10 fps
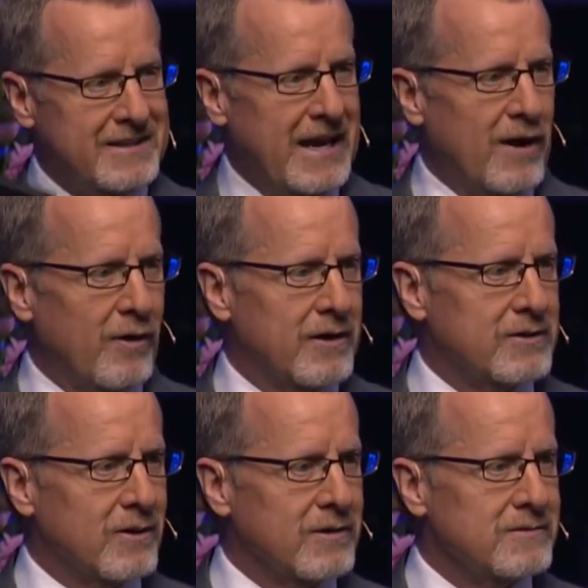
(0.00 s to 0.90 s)

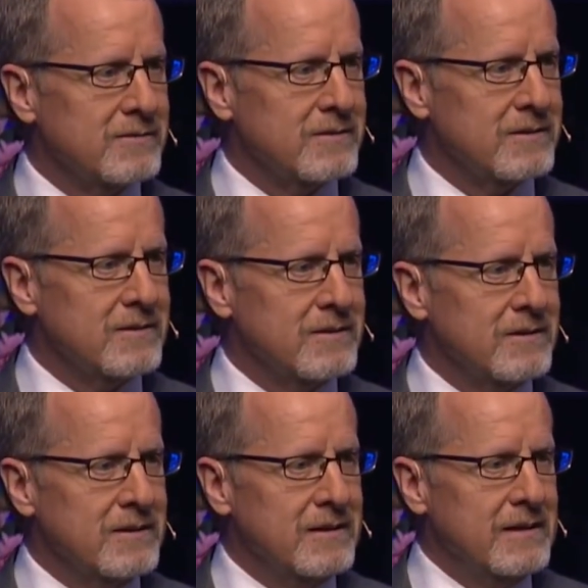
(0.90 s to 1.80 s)
character,
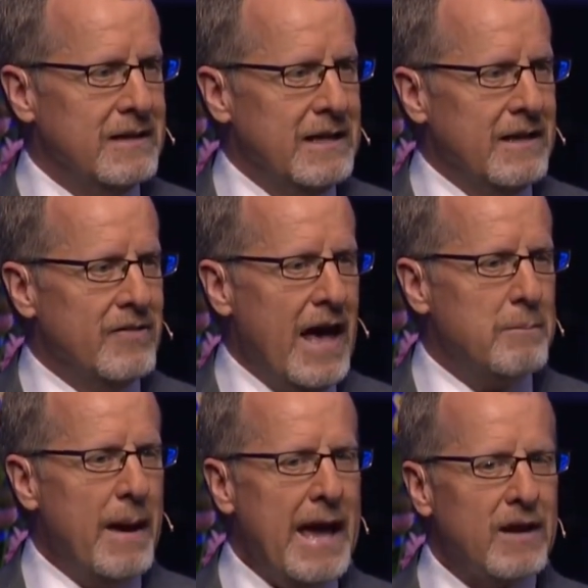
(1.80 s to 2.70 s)
that
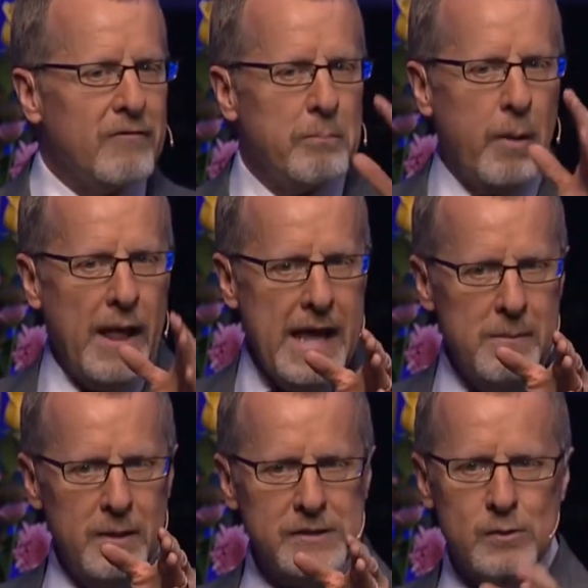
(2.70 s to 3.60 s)
man of
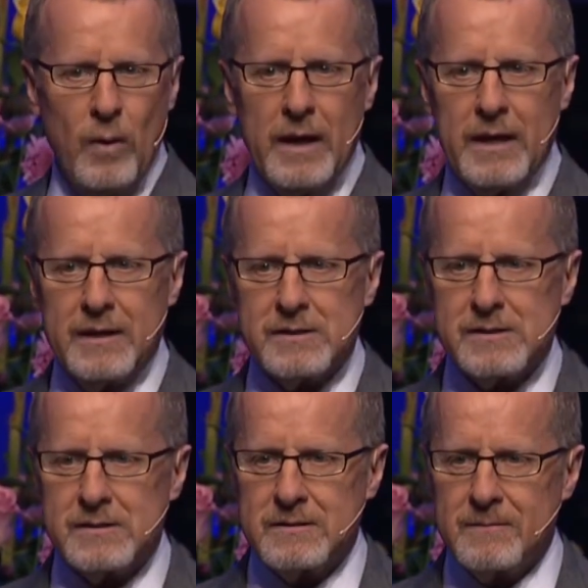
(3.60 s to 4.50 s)
blameless
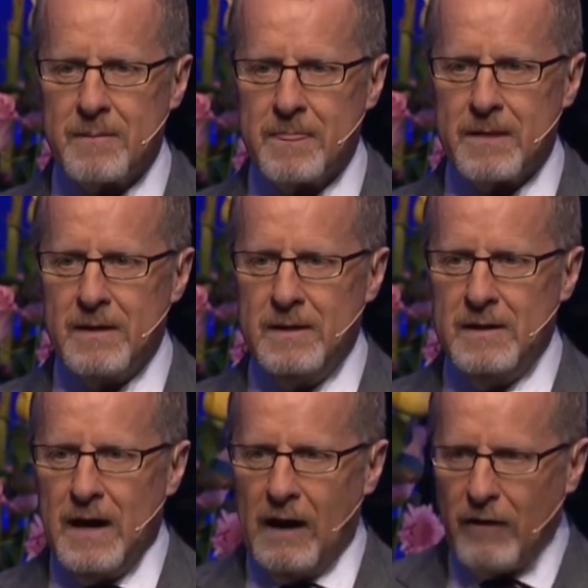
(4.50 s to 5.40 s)
ways,
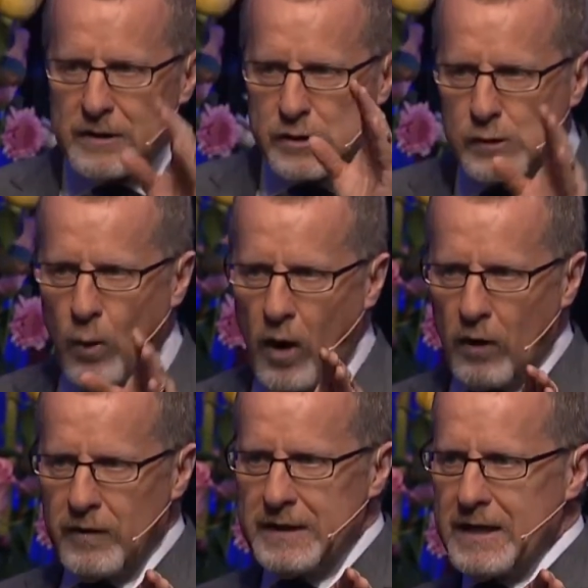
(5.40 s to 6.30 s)
of
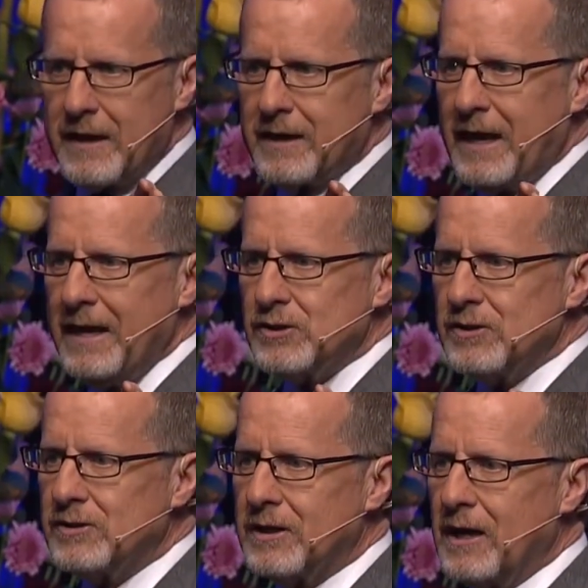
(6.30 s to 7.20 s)
unswerving
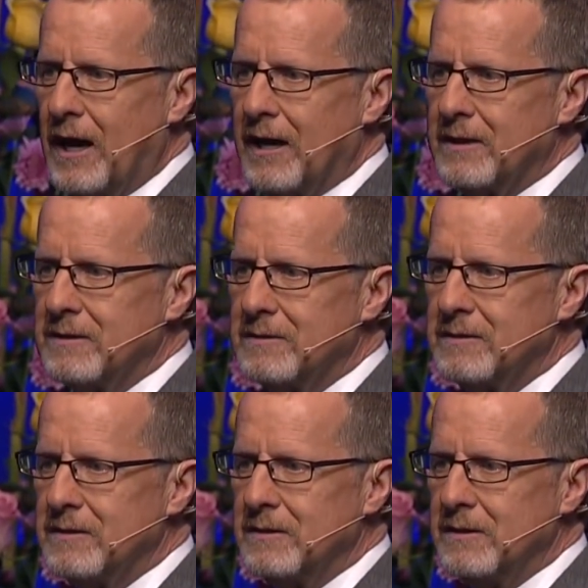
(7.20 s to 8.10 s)
dedication to God,
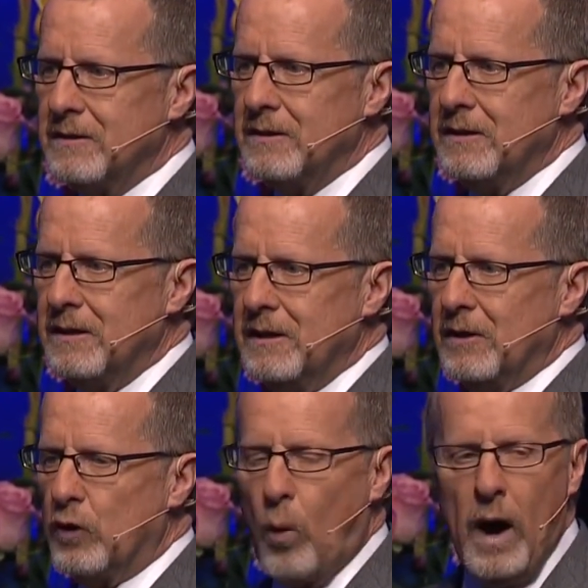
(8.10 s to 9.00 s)

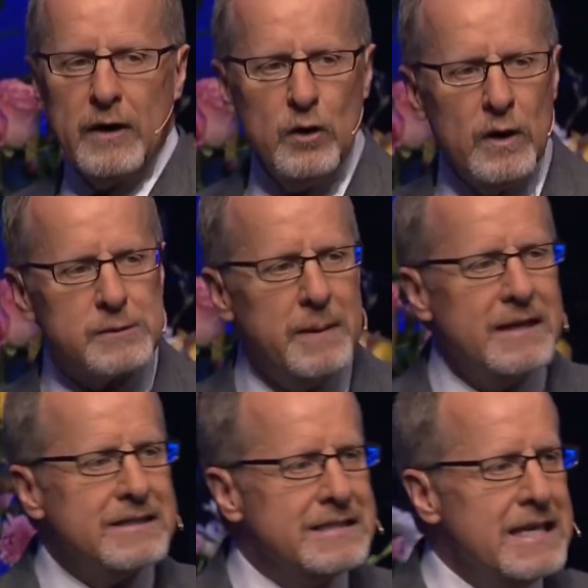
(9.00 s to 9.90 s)
the one who has
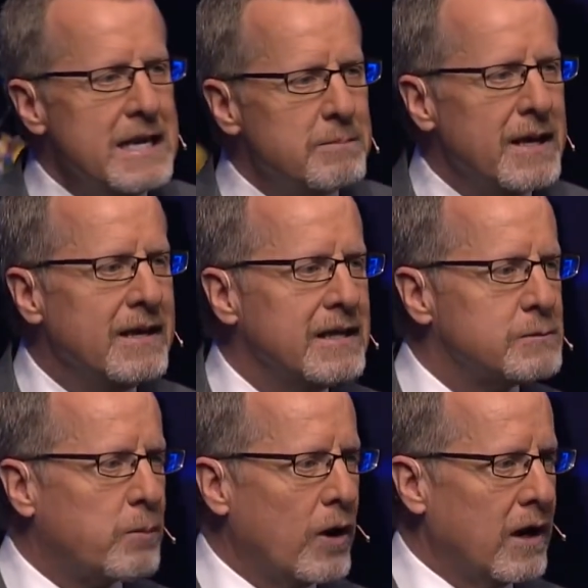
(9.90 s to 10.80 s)
been deep in his
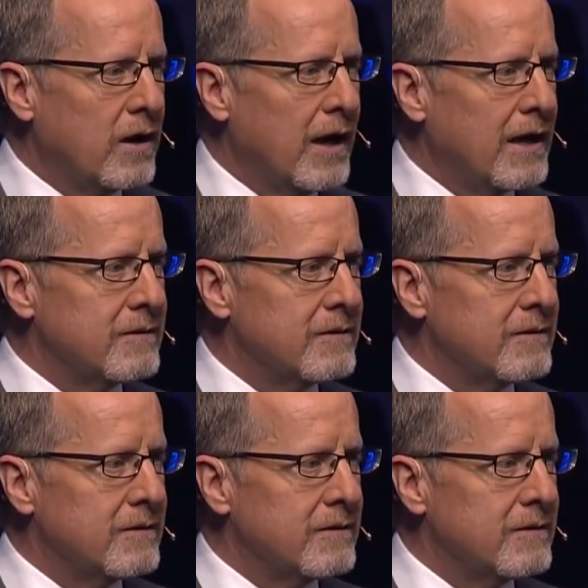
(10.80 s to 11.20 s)
prayer life.